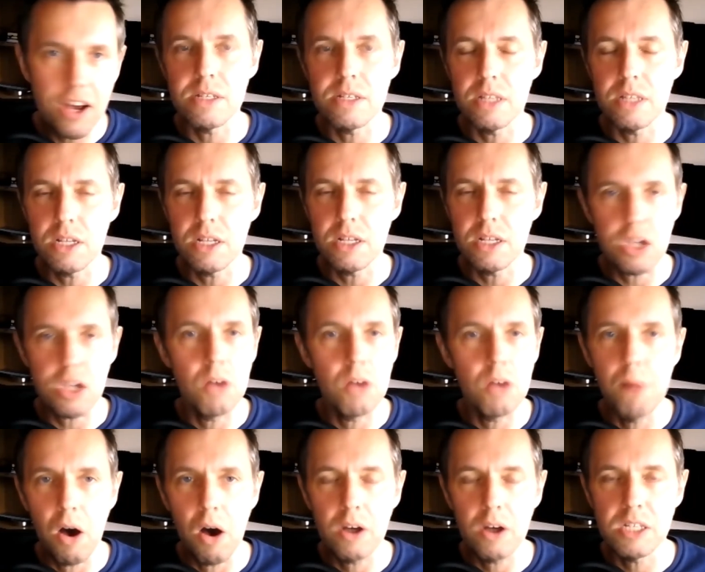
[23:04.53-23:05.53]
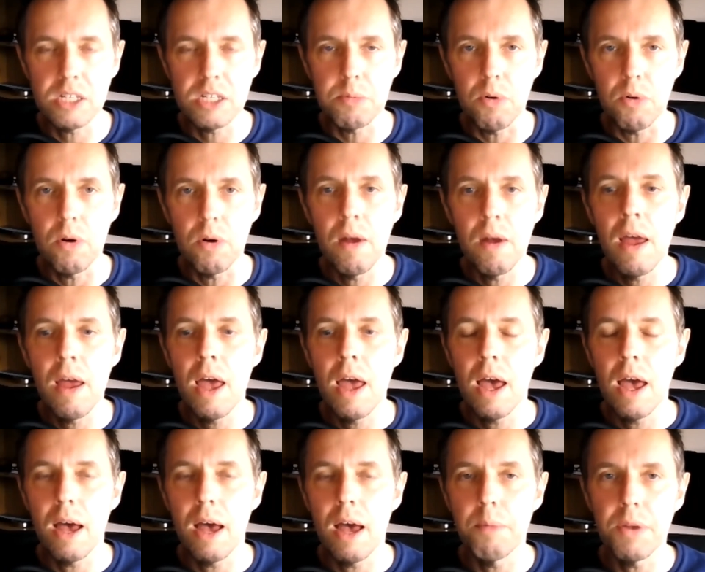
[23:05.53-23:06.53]
that are so marketable.
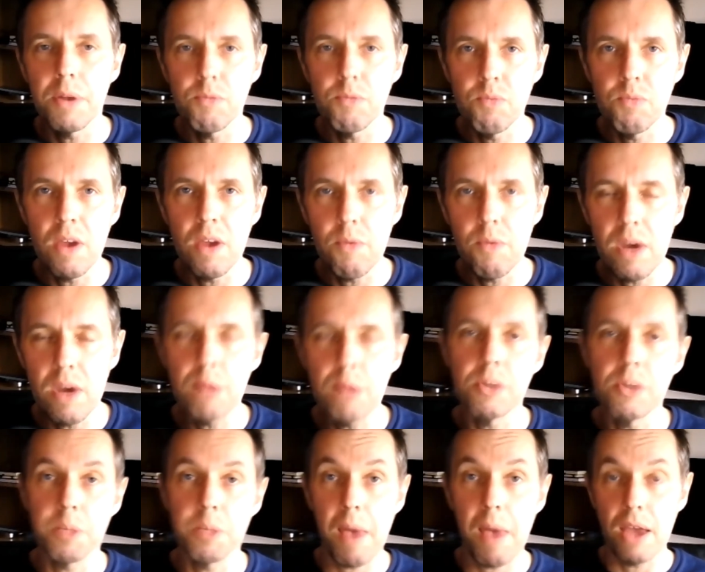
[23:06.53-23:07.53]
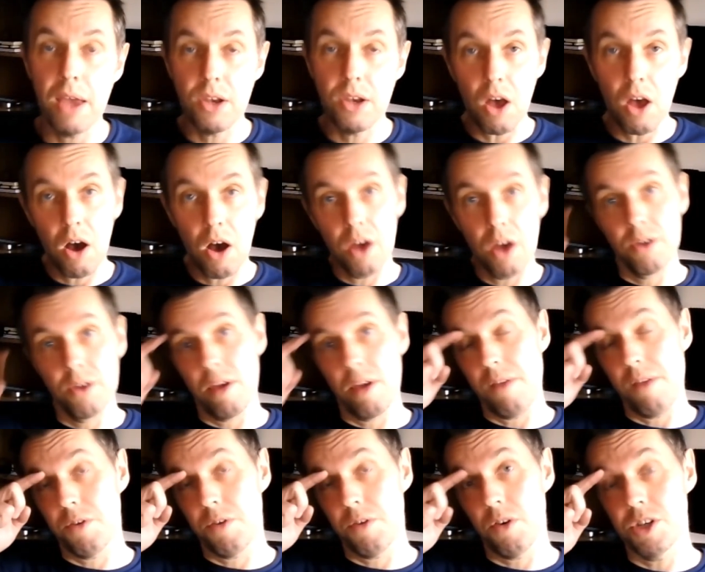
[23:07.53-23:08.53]
But it really will depend on
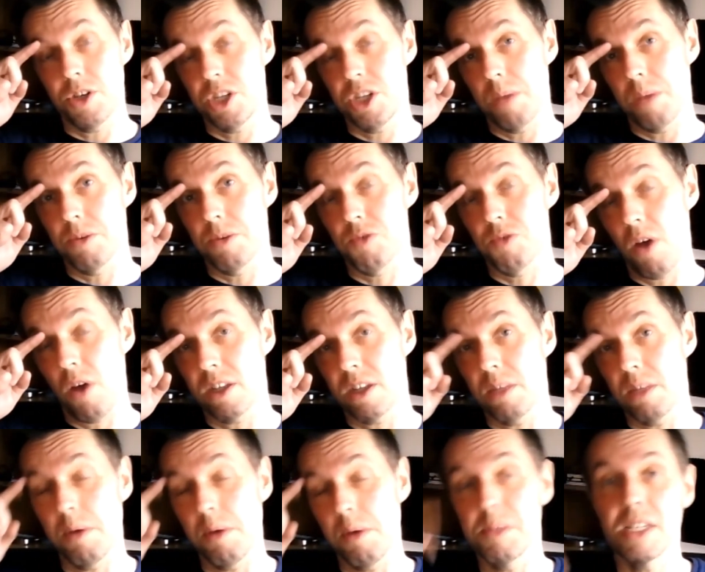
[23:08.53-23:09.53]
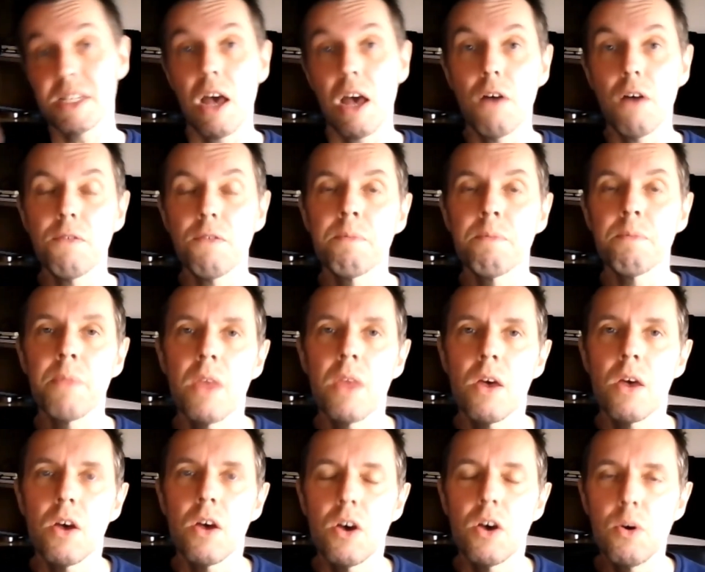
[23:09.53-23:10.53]
if Chris Chibnall's writing them himself,
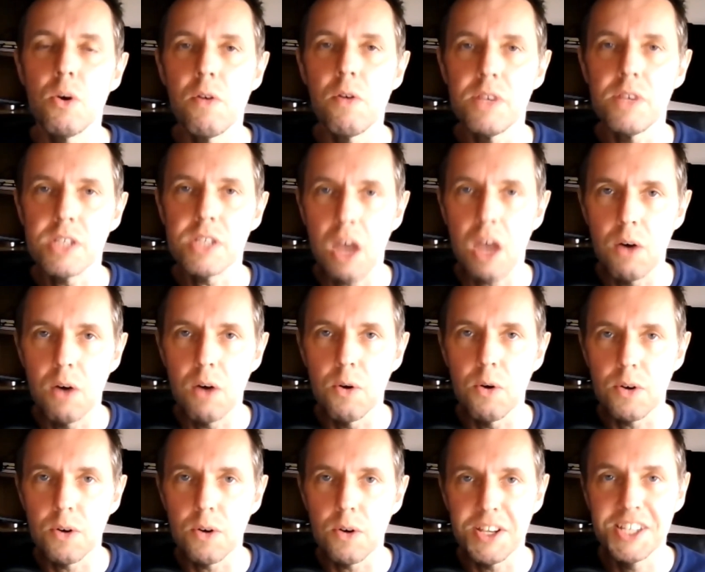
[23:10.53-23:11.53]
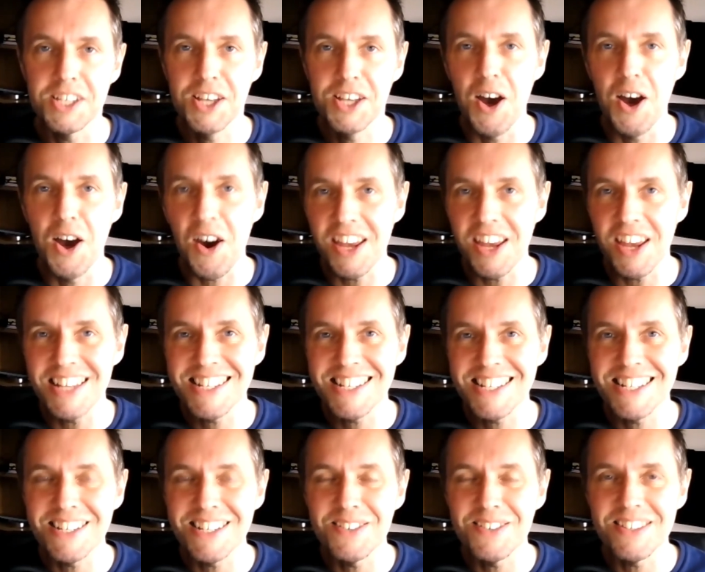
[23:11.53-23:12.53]
who of his cohorts that he's got in to
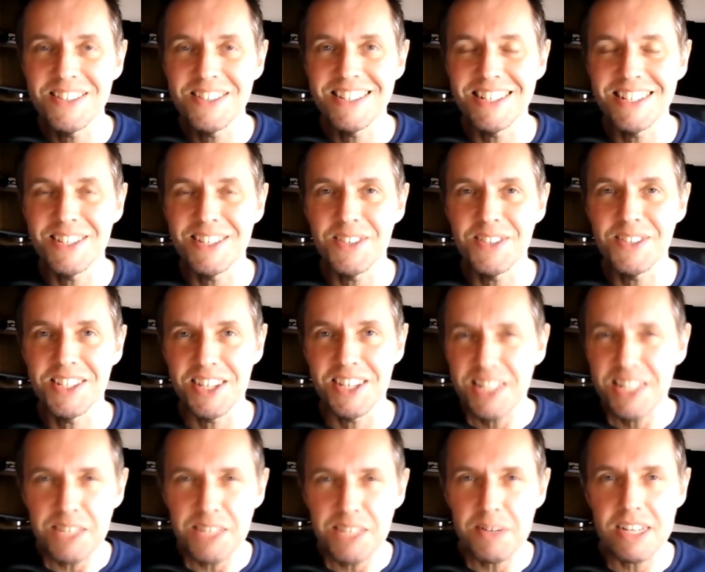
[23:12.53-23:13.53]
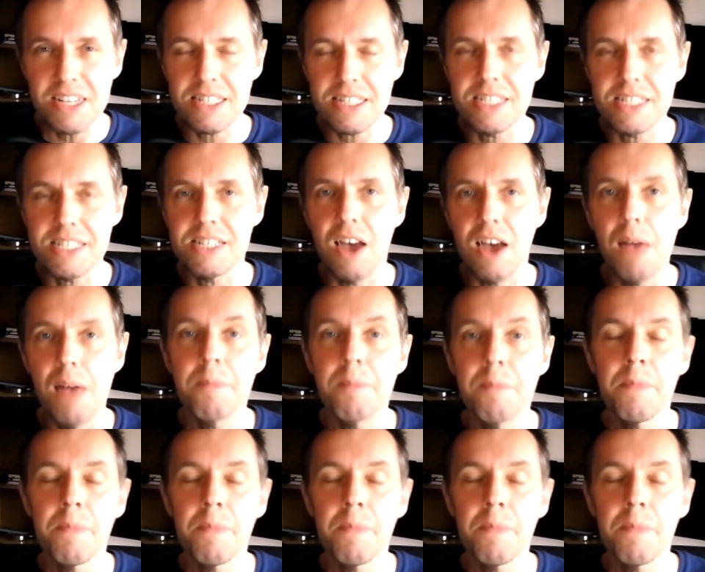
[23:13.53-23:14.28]
do the dirty work this time.